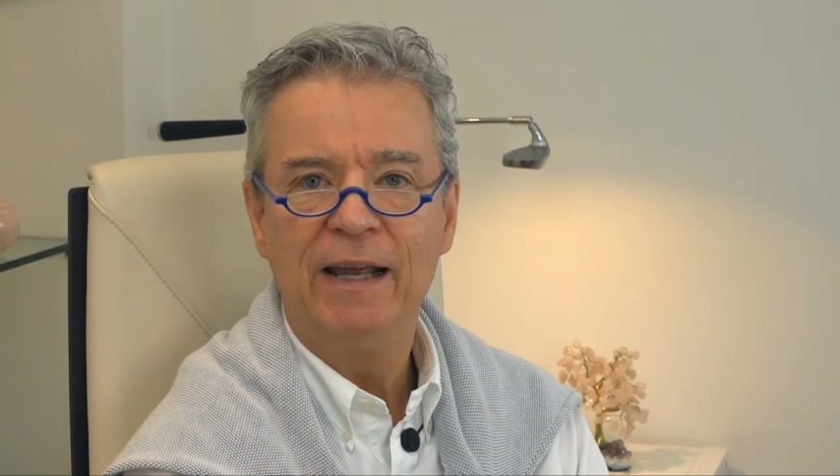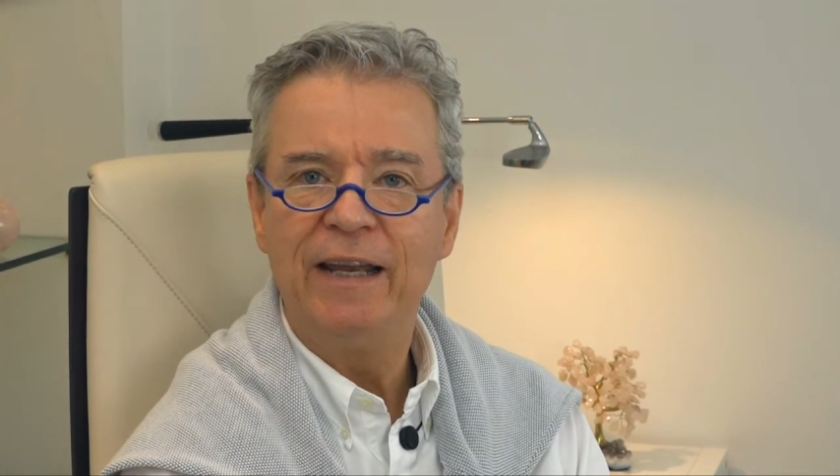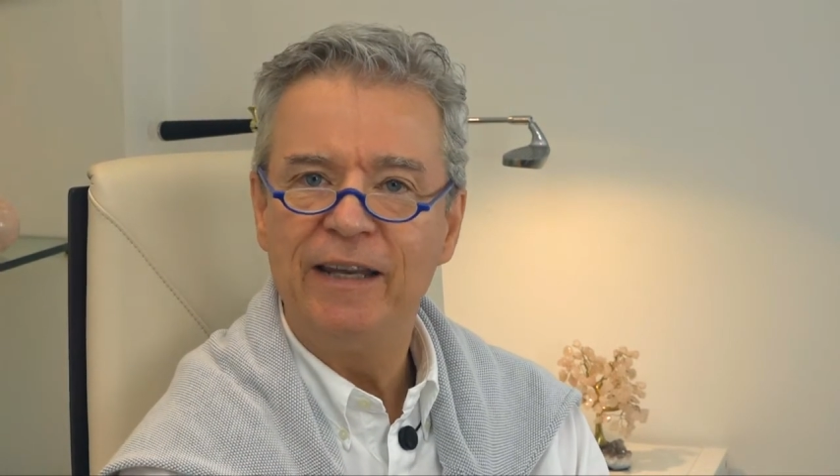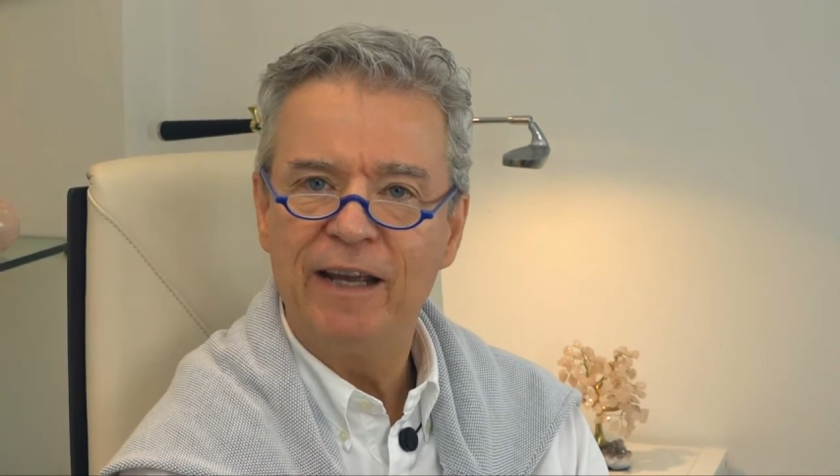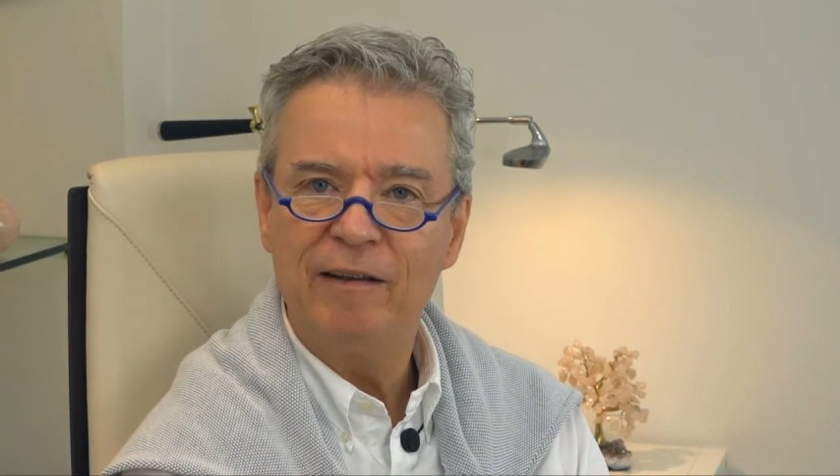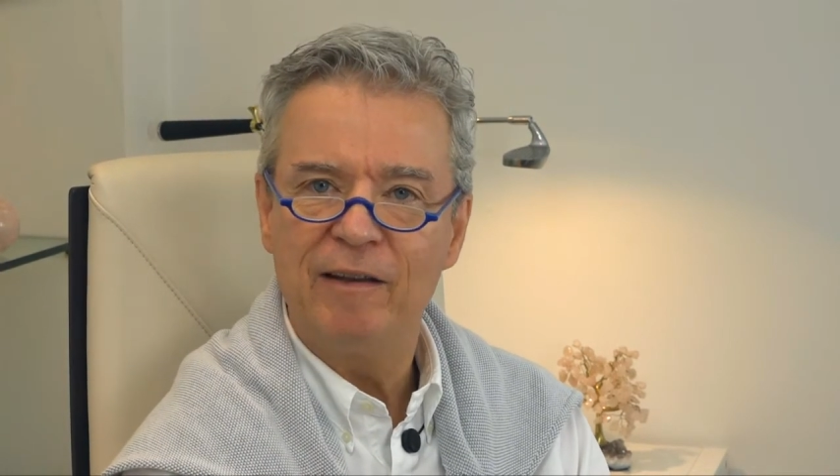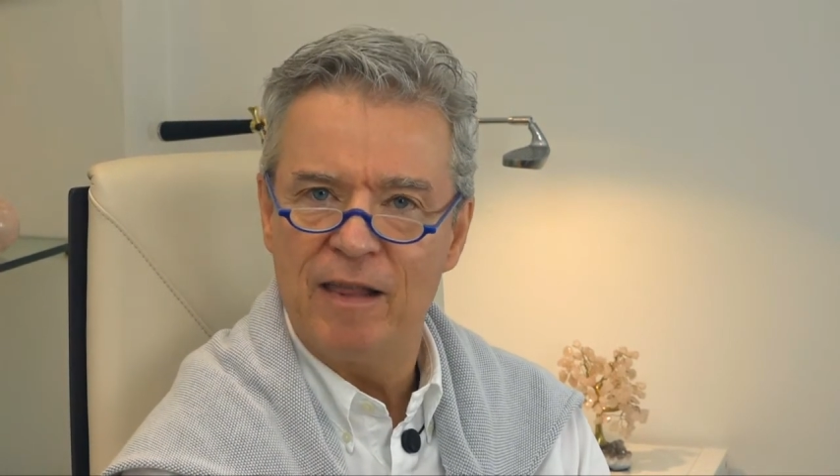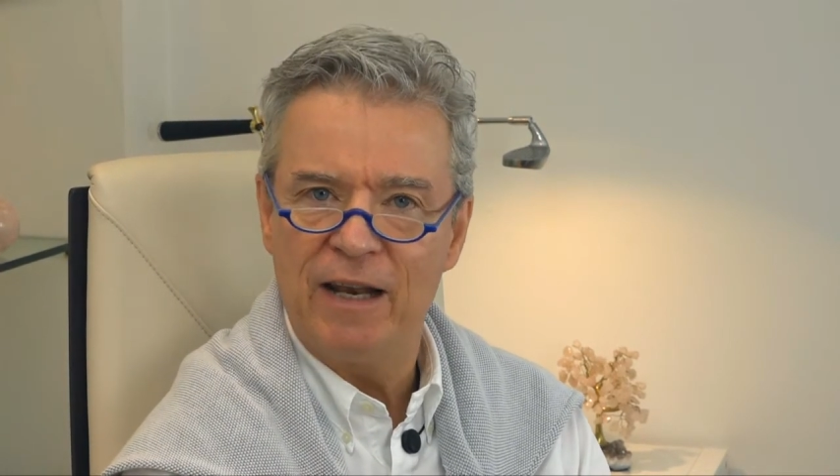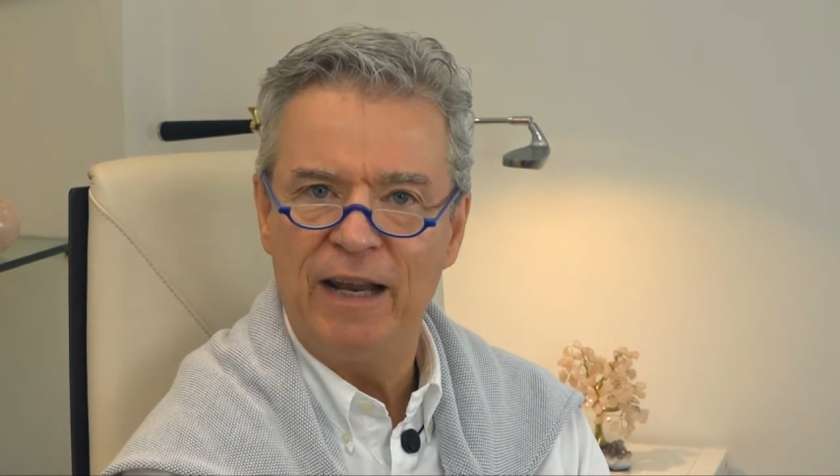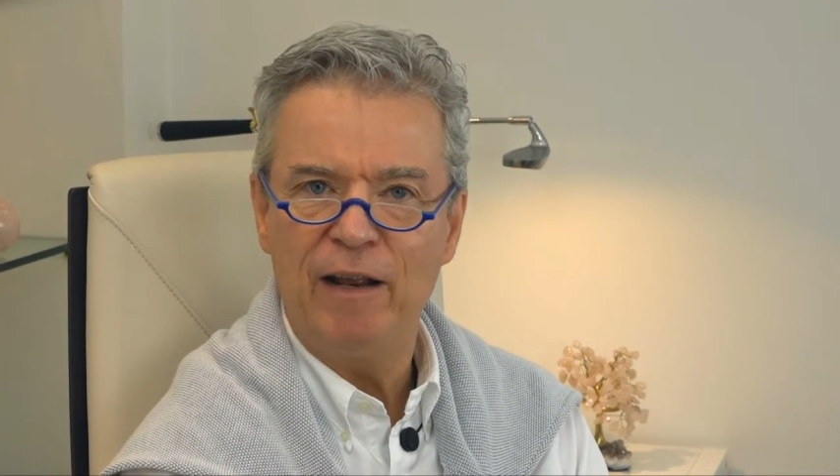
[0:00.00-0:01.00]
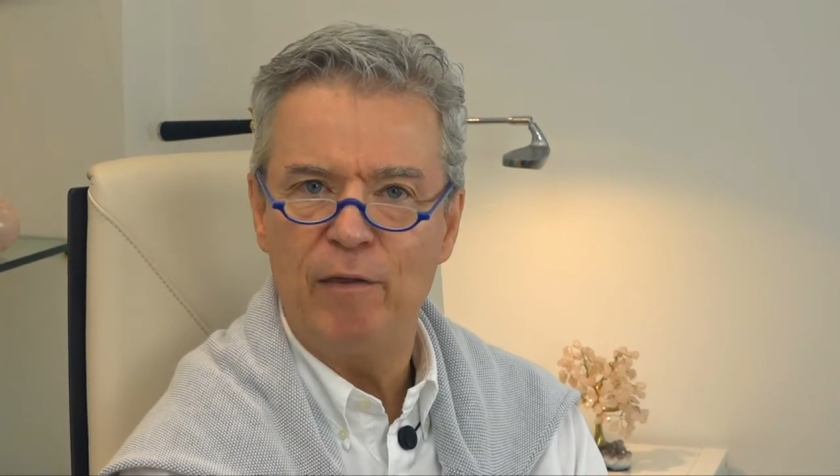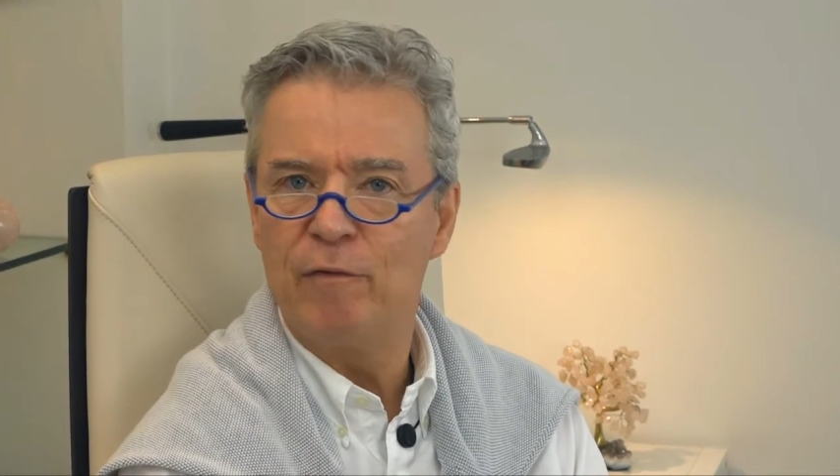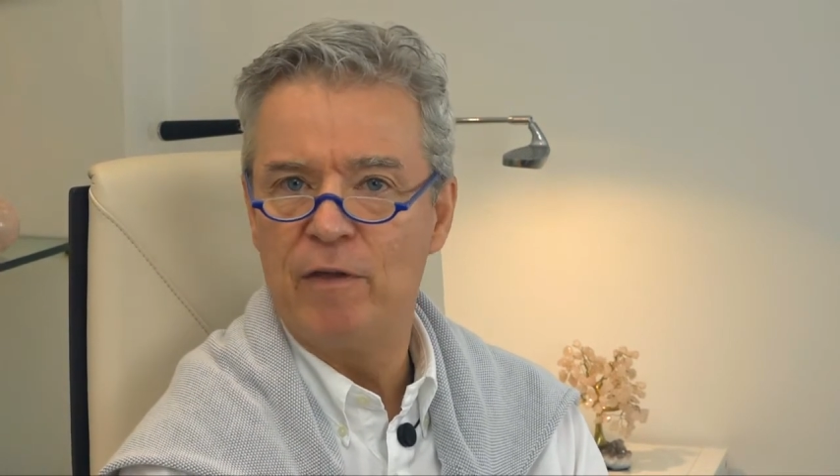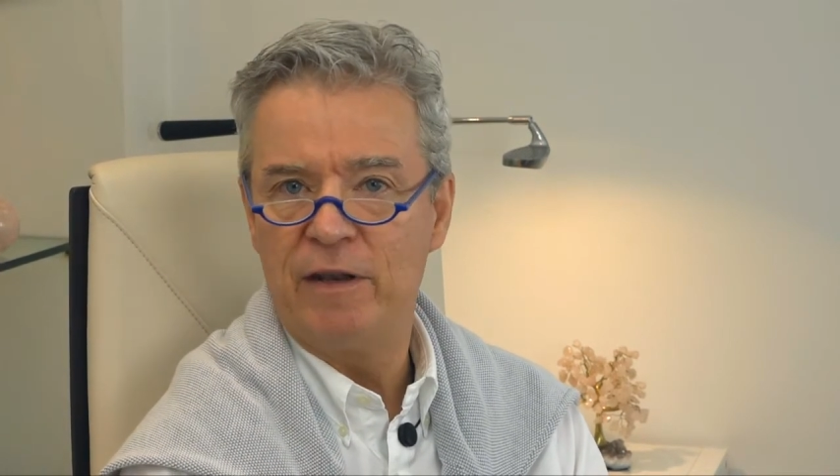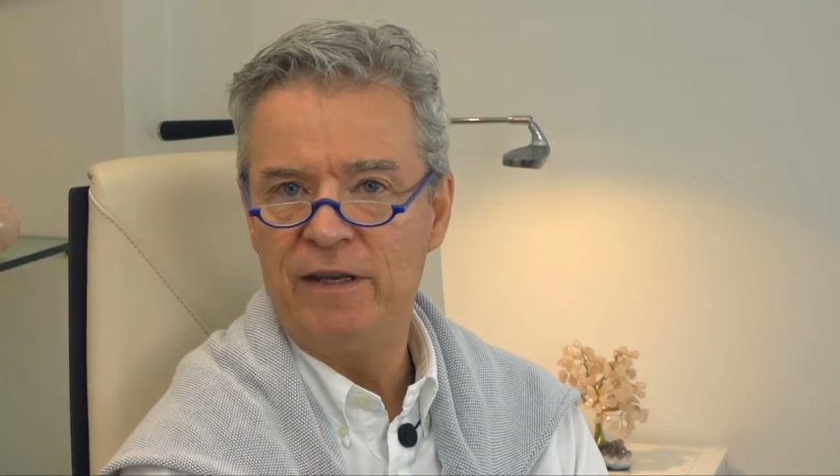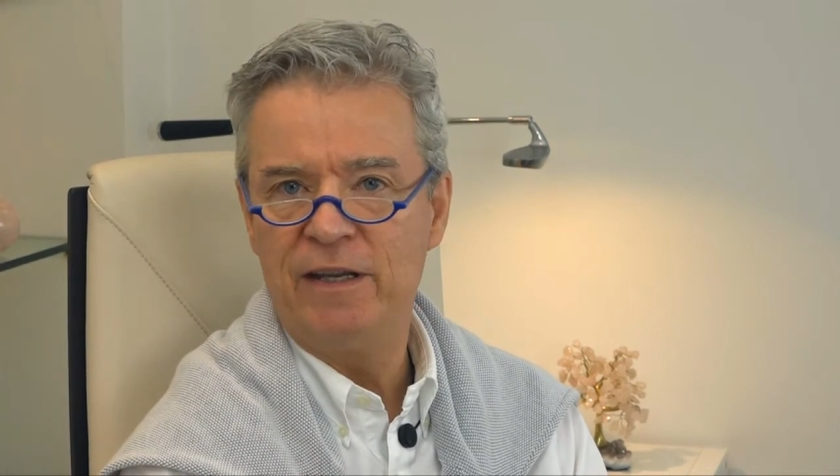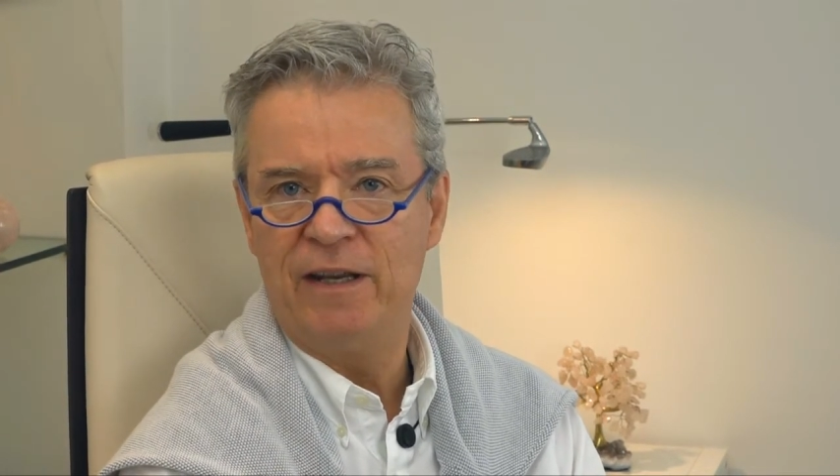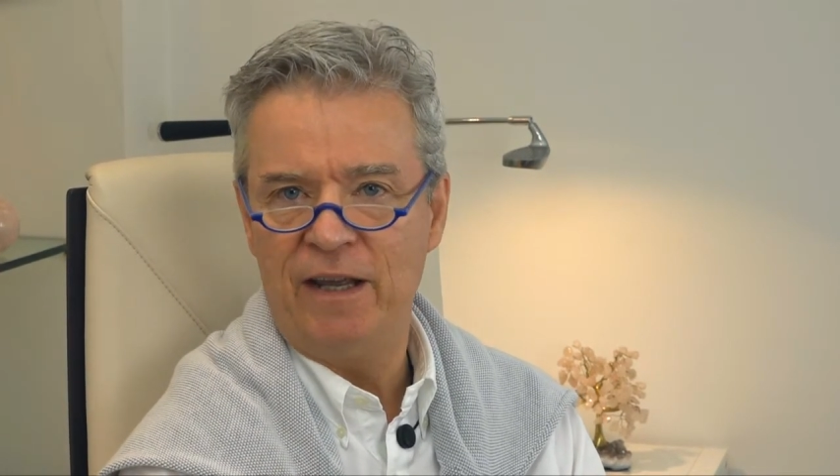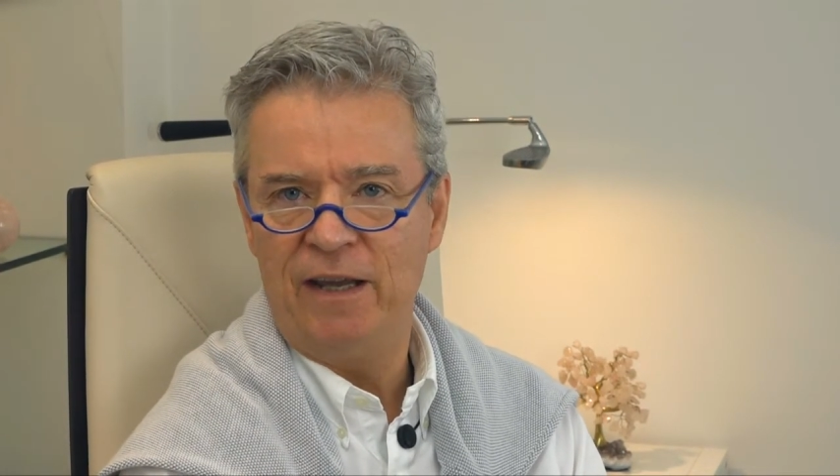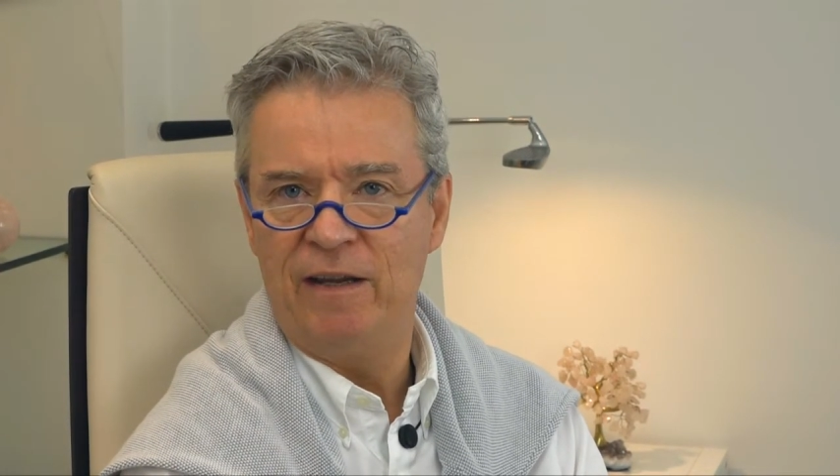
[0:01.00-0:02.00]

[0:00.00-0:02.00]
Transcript: And yet, the length of the DNA